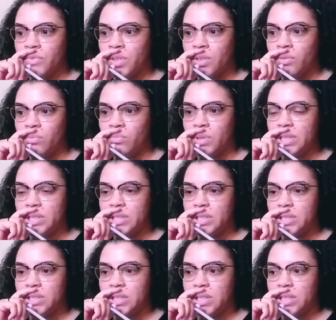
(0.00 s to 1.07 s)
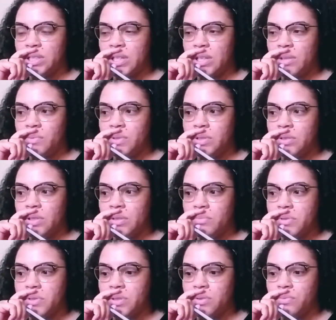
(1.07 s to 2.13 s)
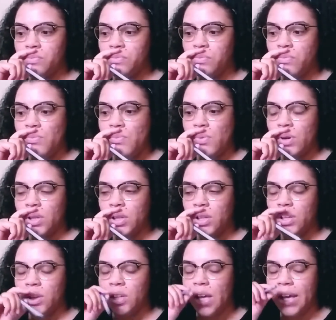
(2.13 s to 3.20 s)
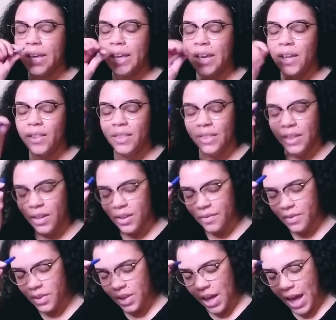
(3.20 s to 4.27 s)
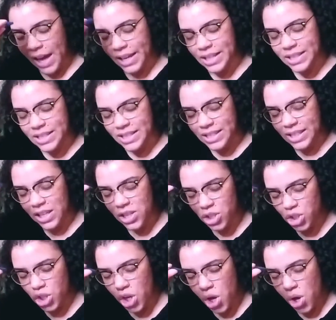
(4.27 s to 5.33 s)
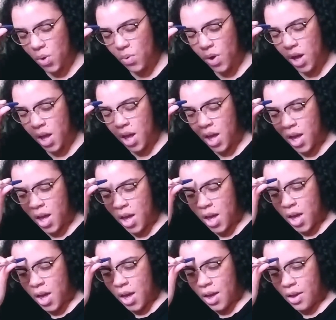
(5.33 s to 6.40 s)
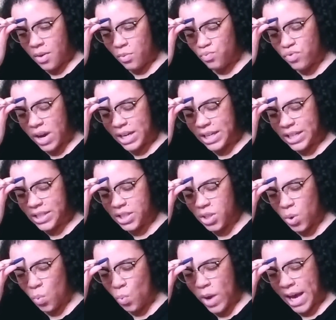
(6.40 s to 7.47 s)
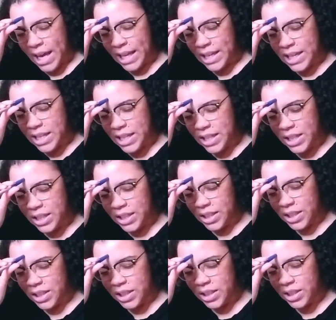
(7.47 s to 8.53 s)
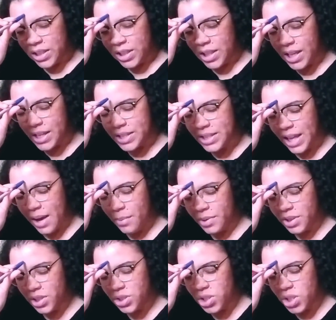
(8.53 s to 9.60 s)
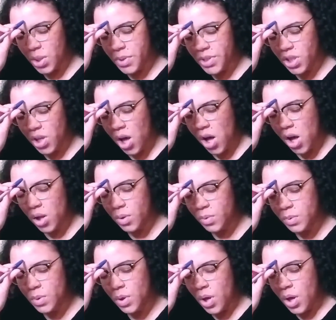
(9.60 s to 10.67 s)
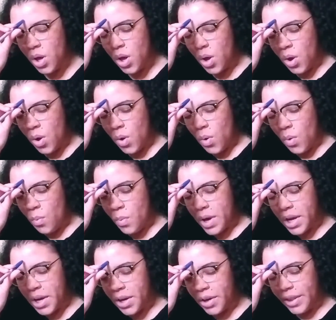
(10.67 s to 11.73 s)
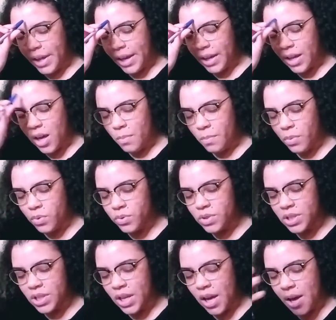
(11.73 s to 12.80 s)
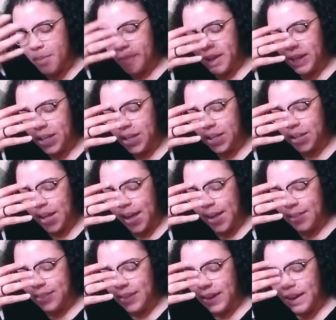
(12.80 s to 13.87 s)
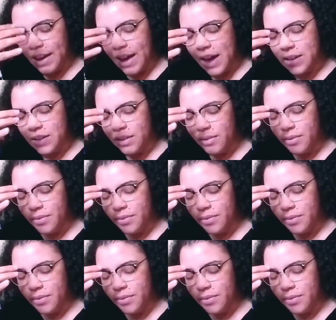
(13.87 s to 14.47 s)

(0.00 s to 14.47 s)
what's it, it was? It was. Ugh, I can't think of. I can see the show. Ready to Wed. Is that what the show is called? where like couples come in and they kind of